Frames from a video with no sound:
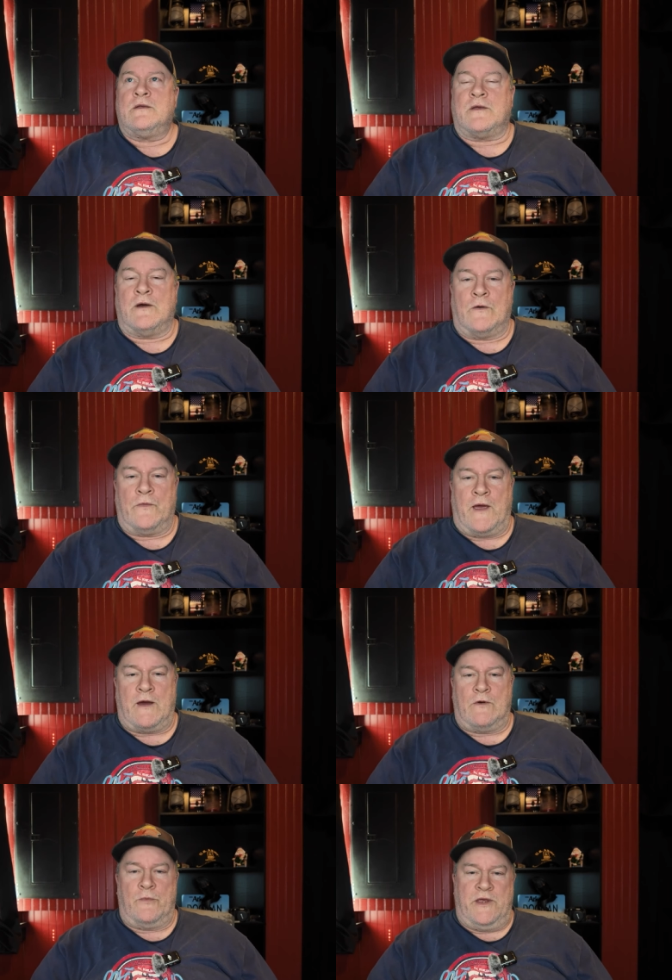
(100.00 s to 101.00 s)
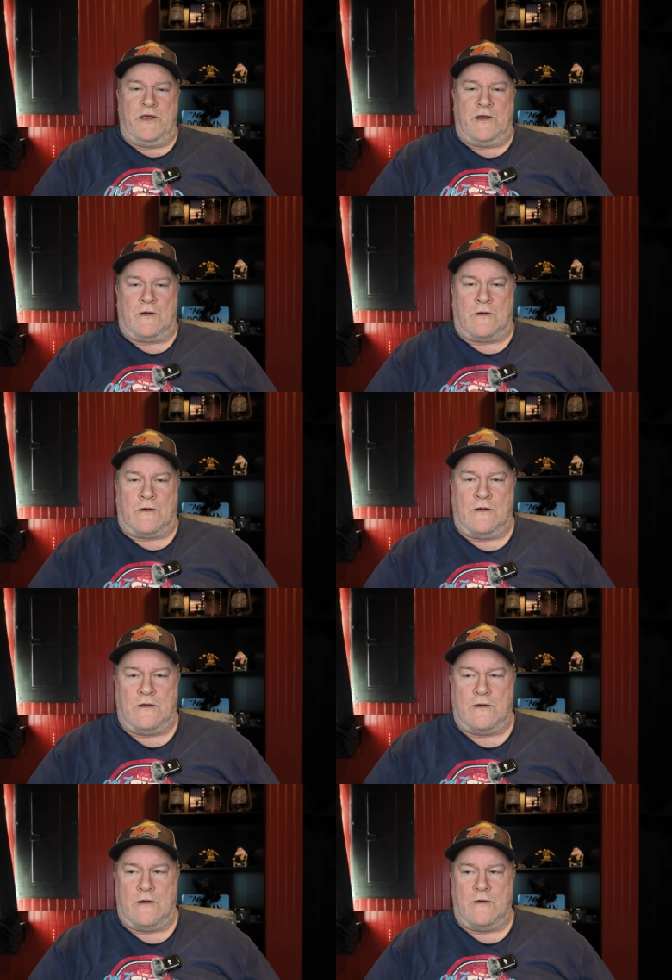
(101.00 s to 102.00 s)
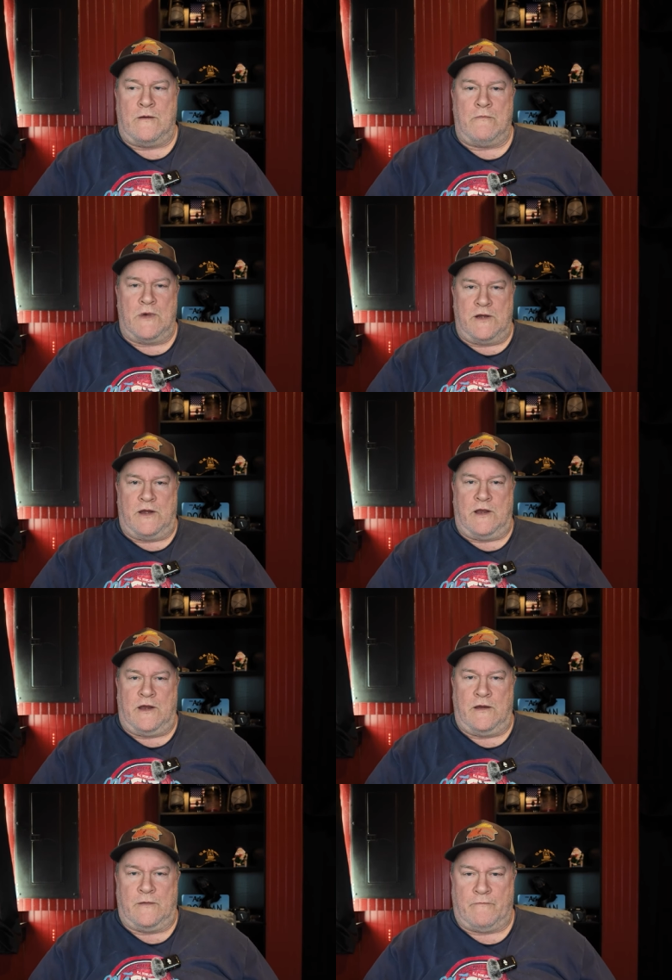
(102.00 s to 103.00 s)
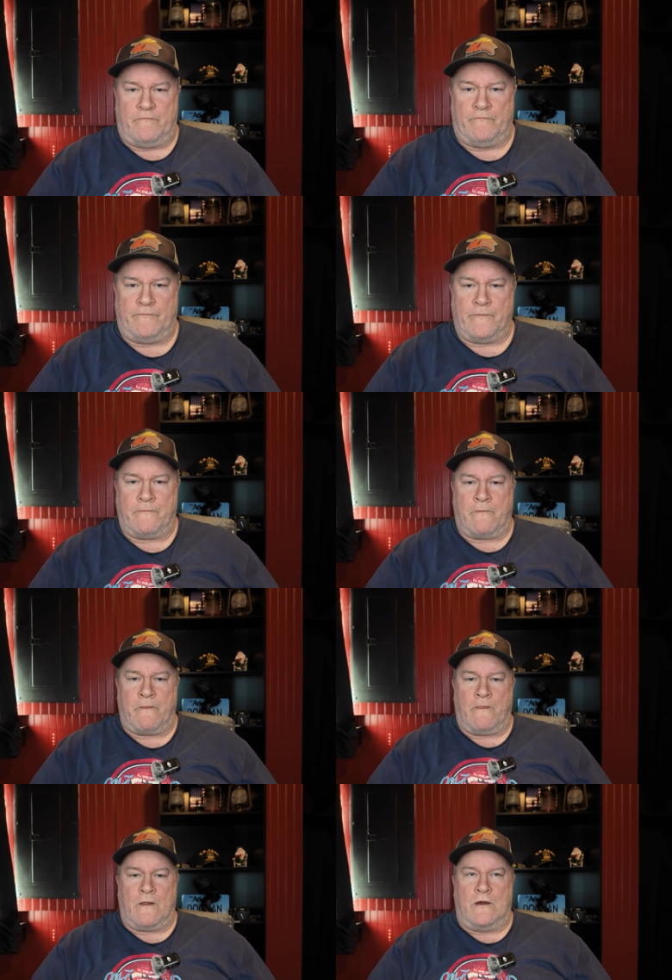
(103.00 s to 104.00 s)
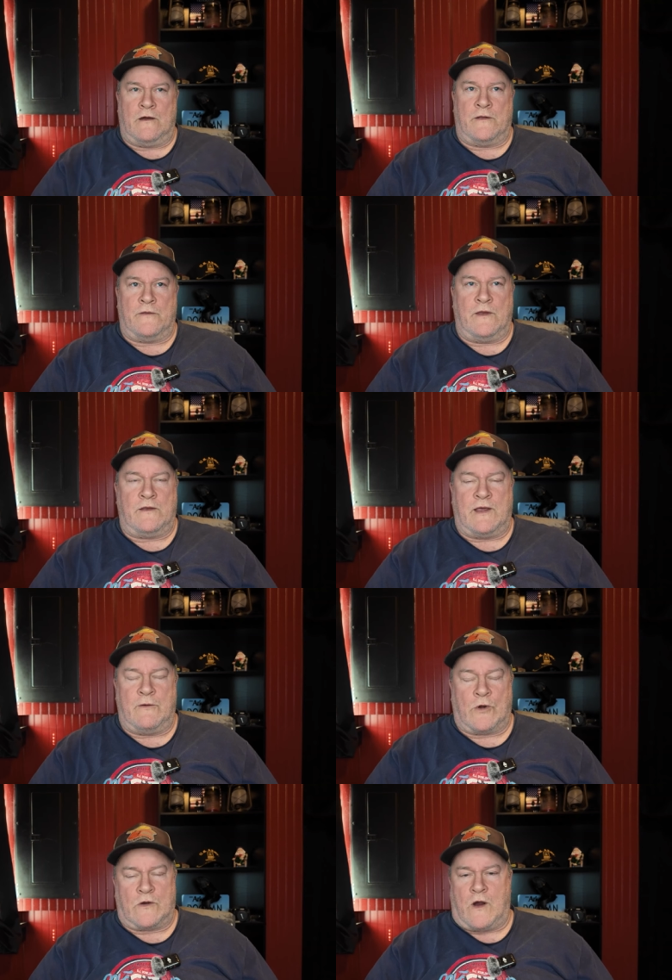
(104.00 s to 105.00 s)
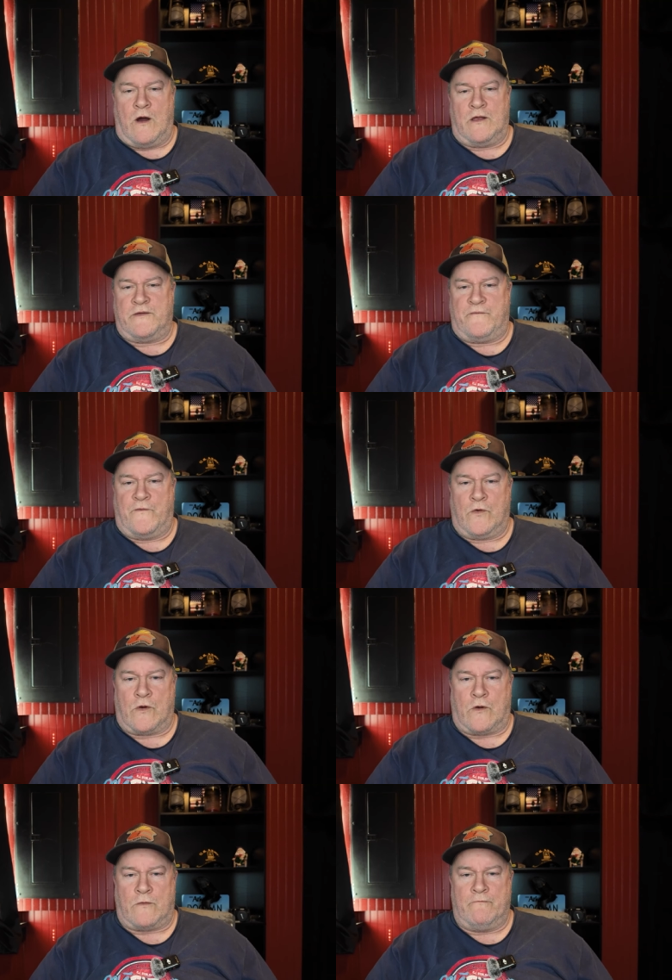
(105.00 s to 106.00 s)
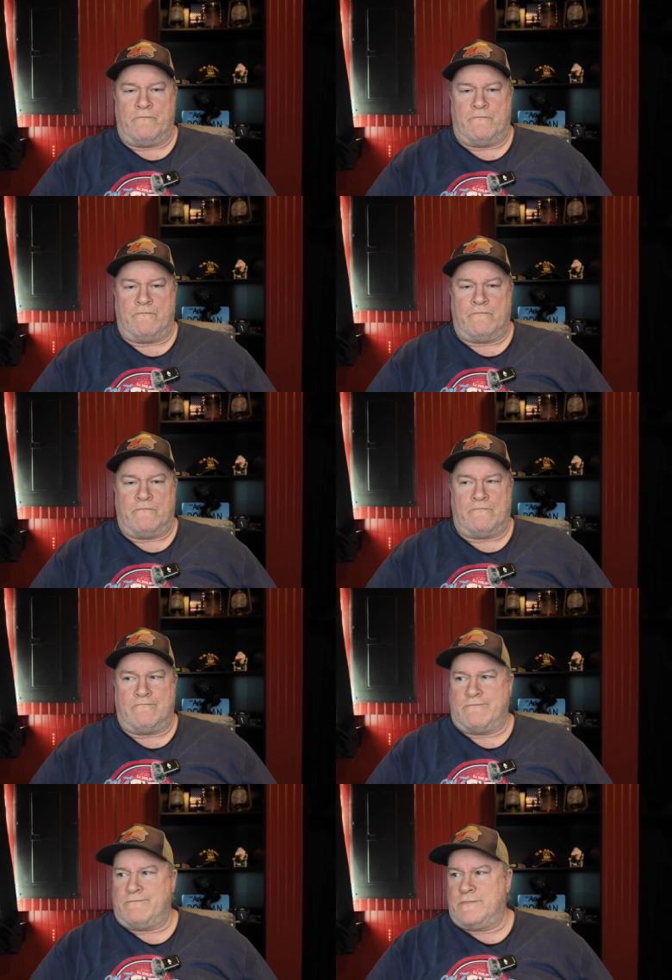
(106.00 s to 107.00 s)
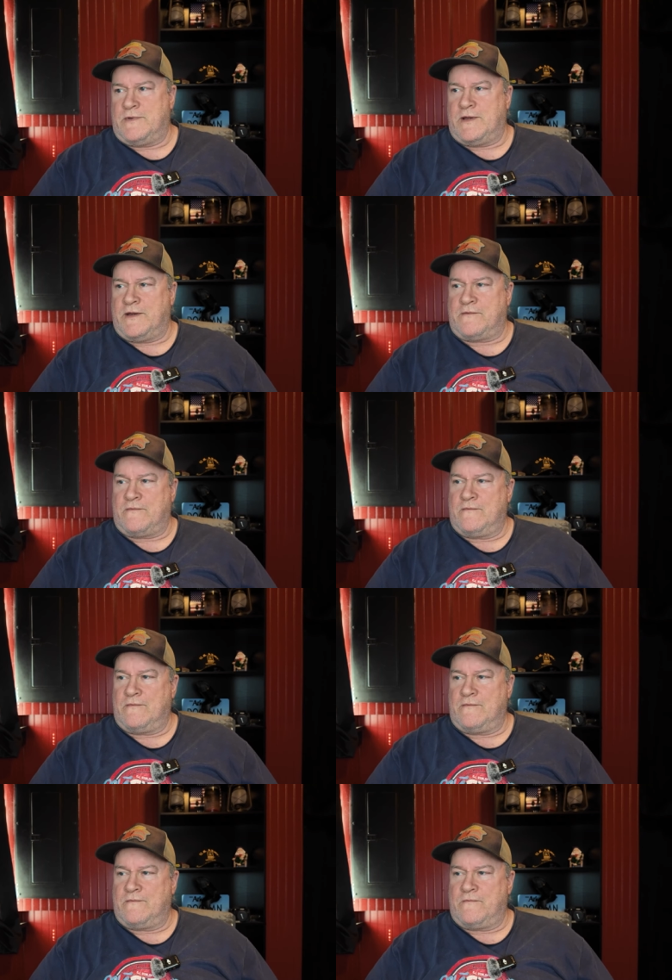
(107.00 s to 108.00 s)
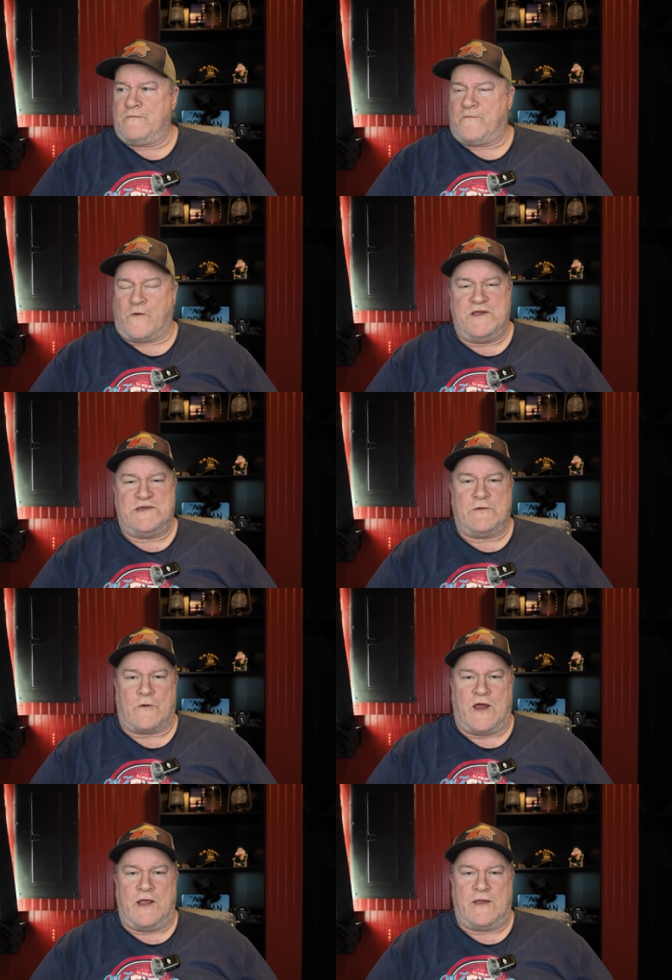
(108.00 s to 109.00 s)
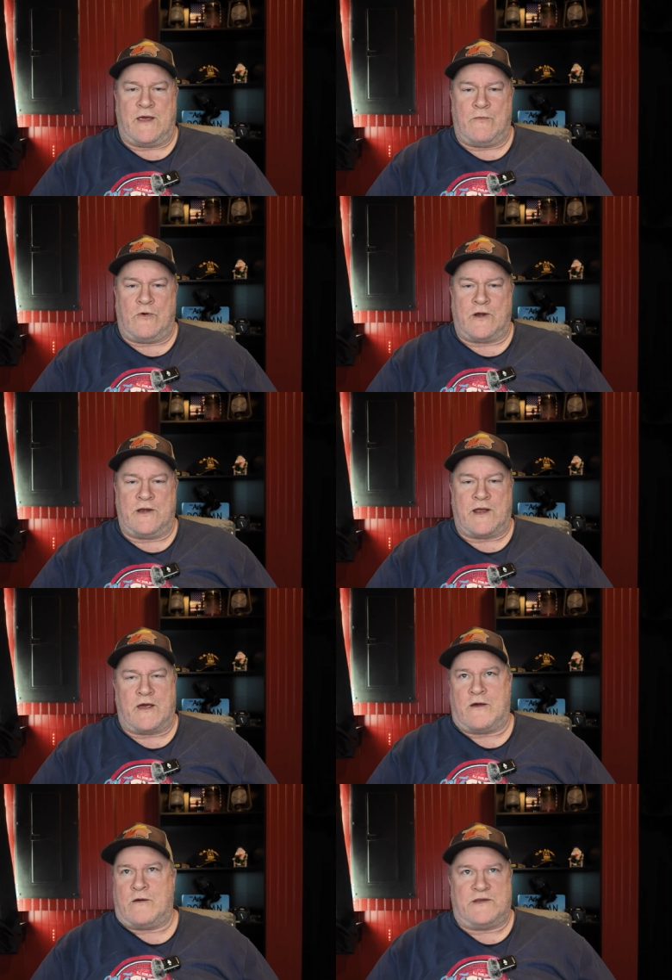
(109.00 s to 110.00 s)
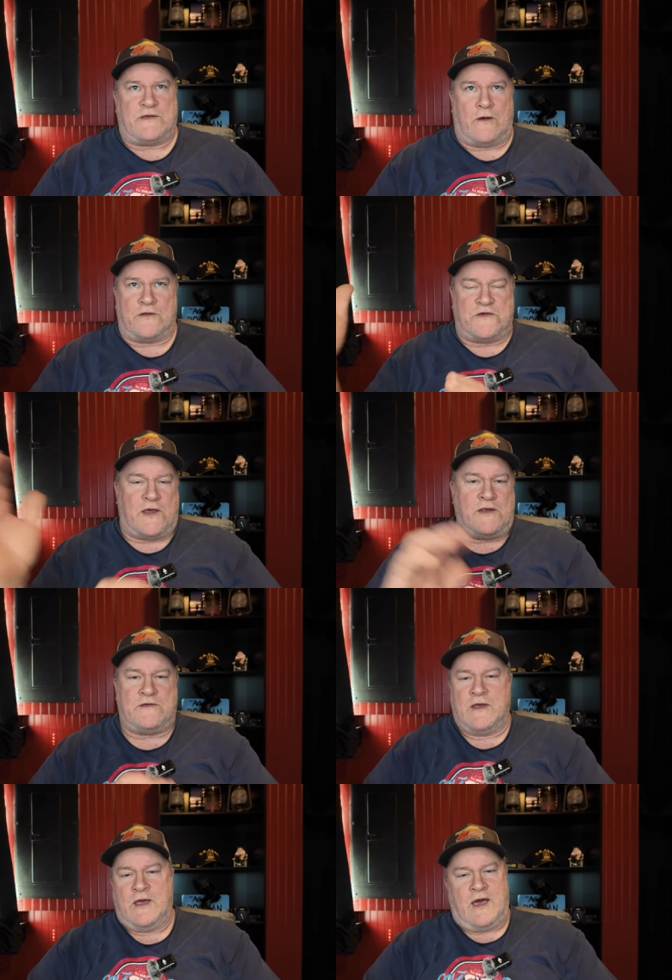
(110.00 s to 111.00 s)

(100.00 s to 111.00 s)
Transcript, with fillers: So that will be here Monday. Uh, they were calling for, like, freezing rain that morning. Now it's all changed.